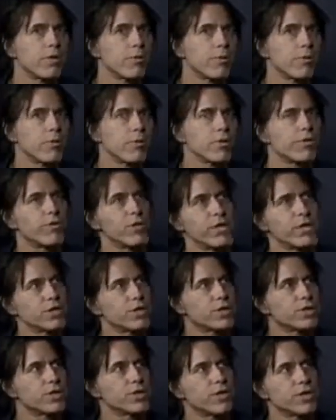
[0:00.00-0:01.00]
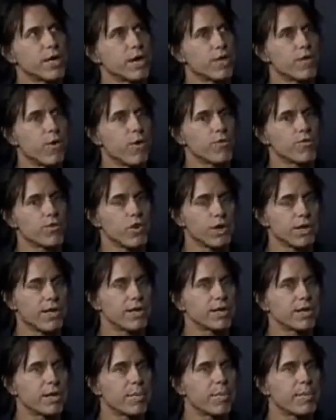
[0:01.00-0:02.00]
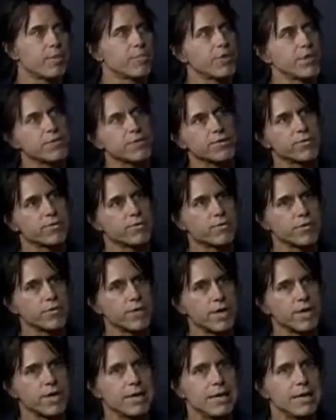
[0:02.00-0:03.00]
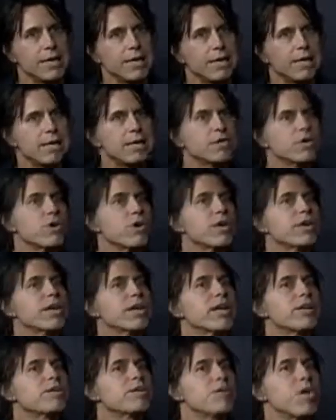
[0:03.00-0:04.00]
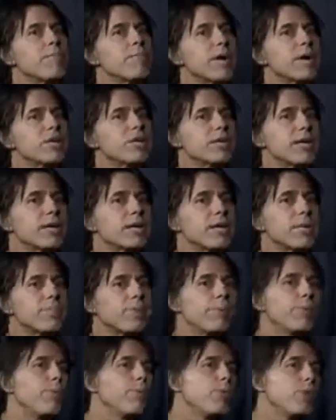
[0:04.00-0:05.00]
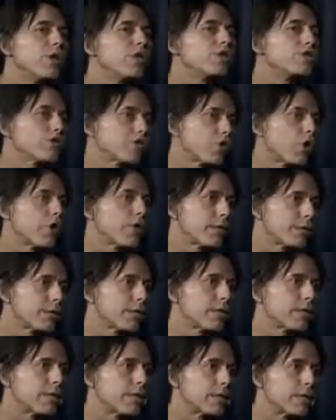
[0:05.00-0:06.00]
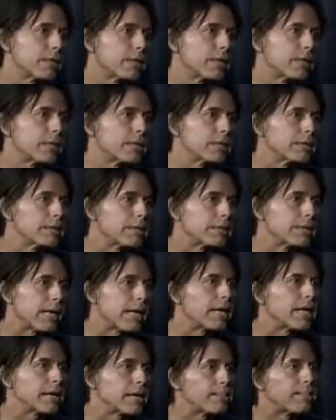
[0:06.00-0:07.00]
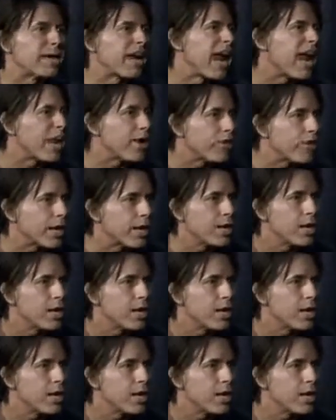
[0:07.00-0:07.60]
with relation to their overall income and the price of rent is going to get so much that people will start getting a little bit angry,